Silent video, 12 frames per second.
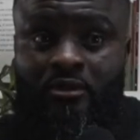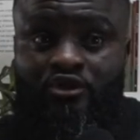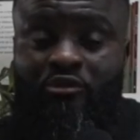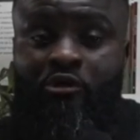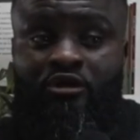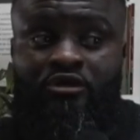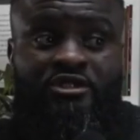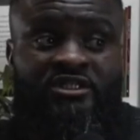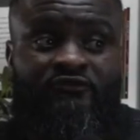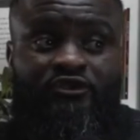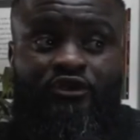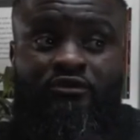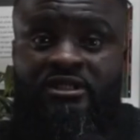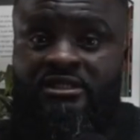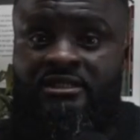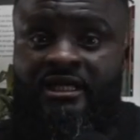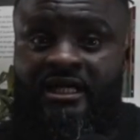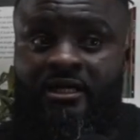Some authors even do
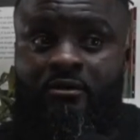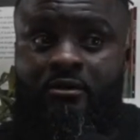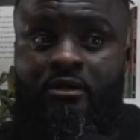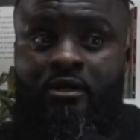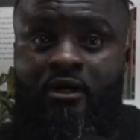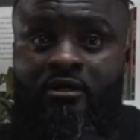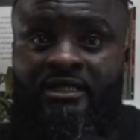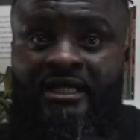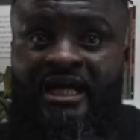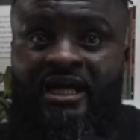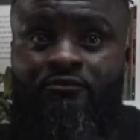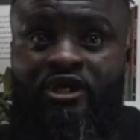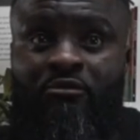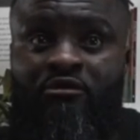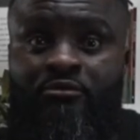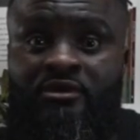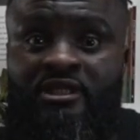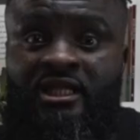this, like the guy who came
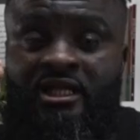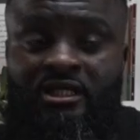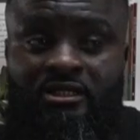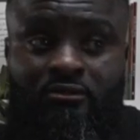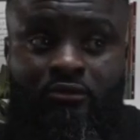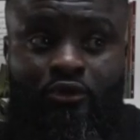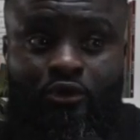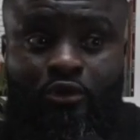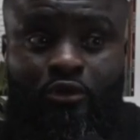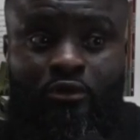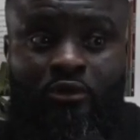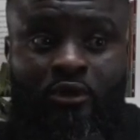up with Think and Grow